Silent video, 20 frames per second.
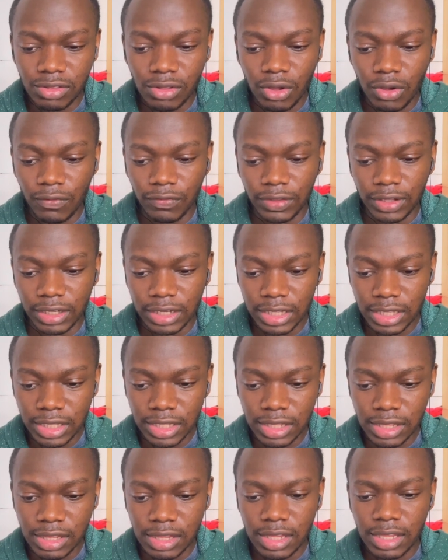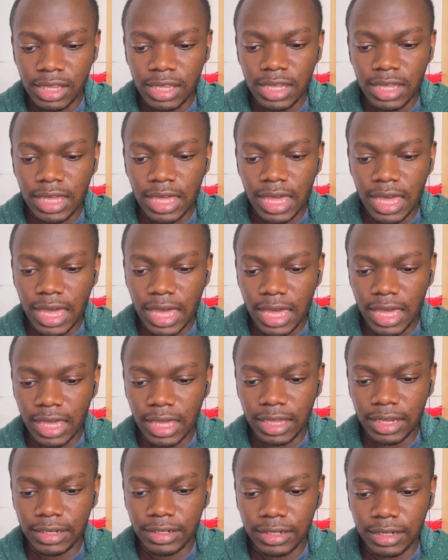of the list,
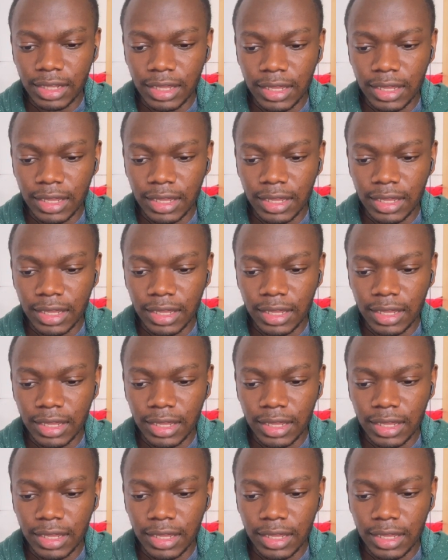and